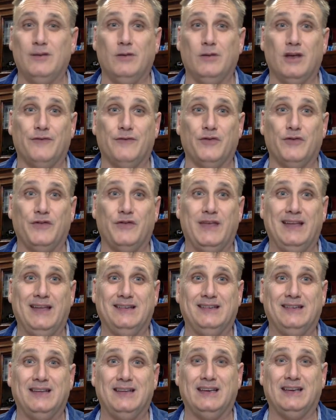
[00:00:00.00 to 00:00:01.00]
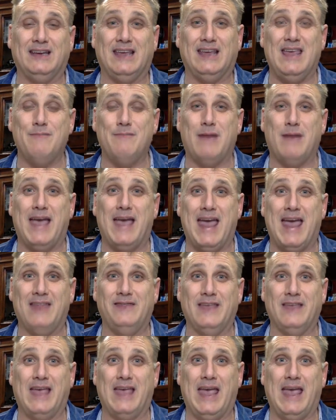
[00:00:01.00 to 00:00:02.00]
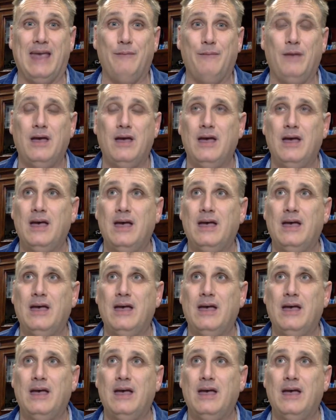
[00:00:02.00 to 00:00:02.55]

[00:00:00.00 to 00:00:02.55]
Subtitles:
I'm looking for things to keep my head in the game.